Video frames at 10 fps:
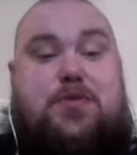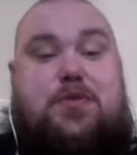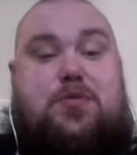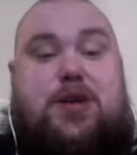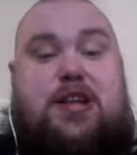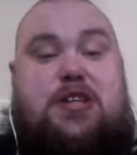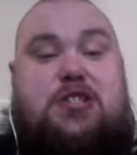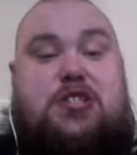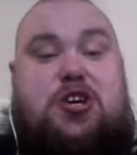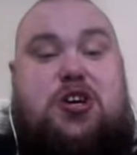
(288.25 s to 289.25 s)
we get this
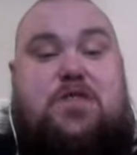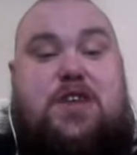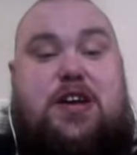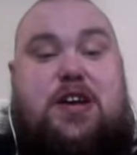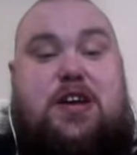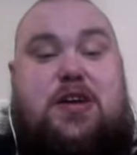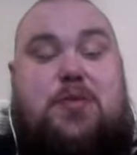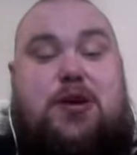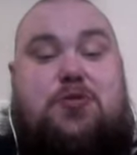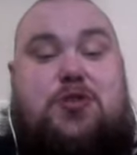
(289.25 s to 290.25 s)
third finger and we
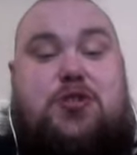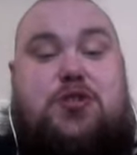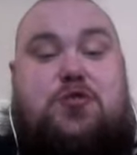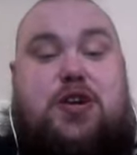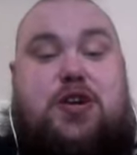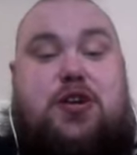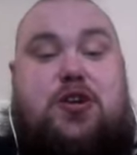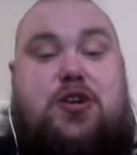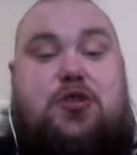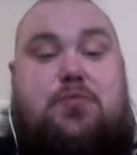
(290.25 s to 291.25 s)
go to string
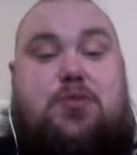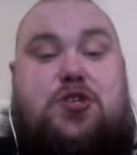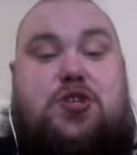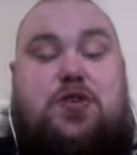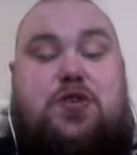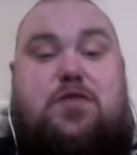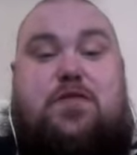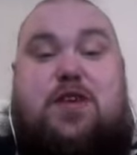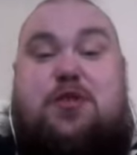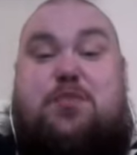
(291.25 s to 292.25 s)
number 2,
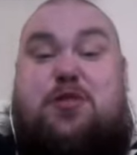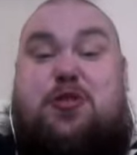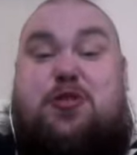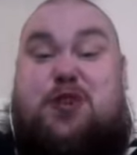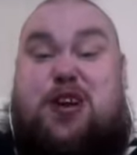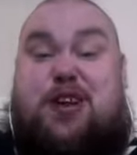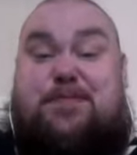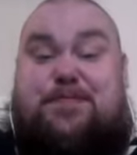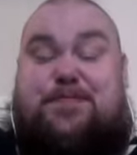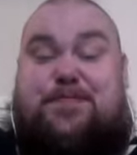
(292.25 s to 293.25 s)
fret number 3.
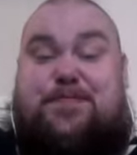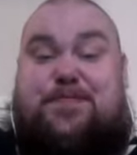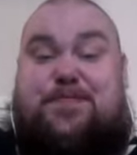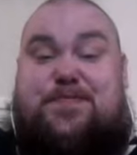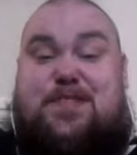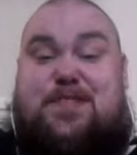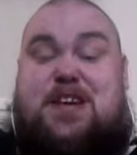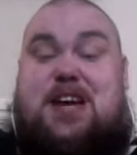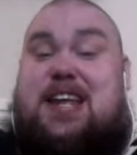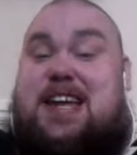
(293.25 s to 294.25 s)

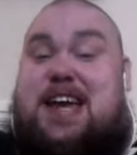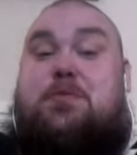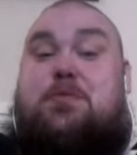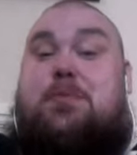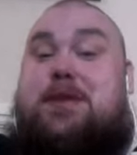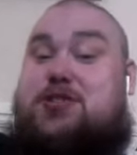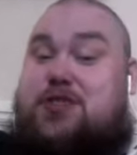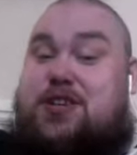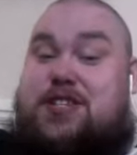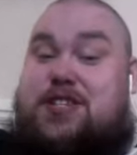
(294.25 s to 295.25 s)
And again, we play
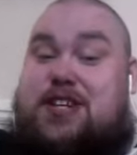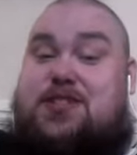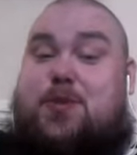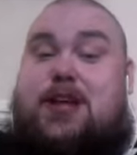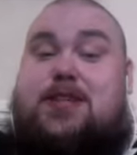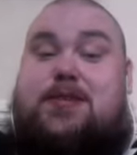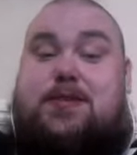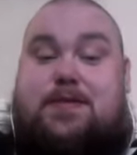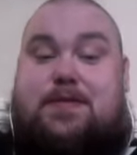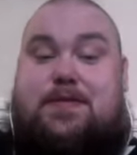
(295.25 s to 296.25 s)
string 6 twice,
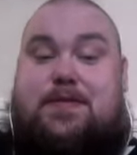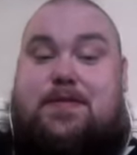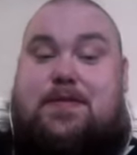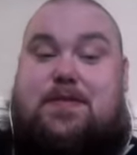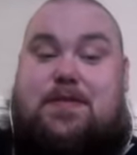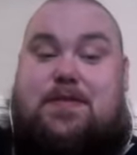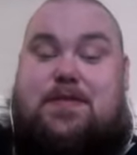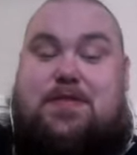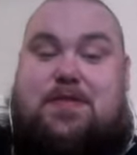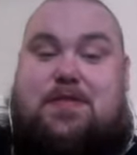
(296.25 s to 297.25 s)

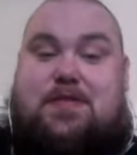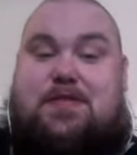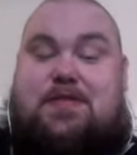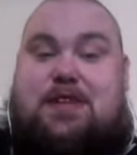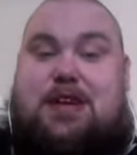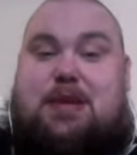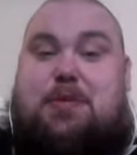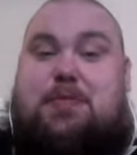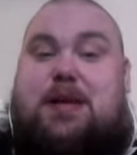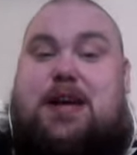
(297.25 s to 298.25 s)
and
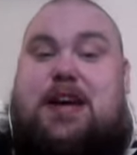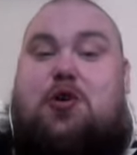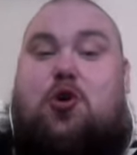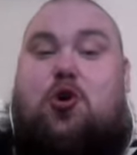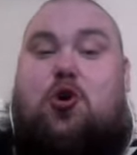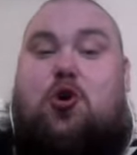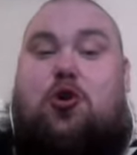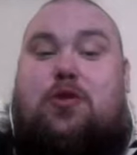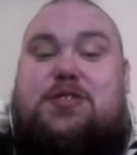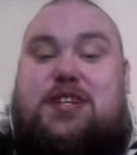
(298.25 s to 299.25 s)
we play
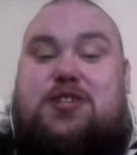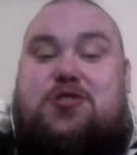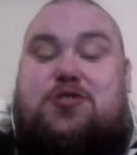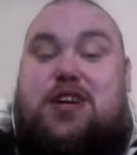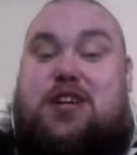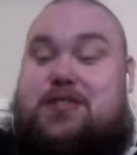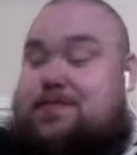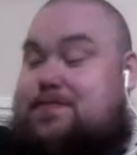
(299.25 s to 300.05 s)
all 6 strings.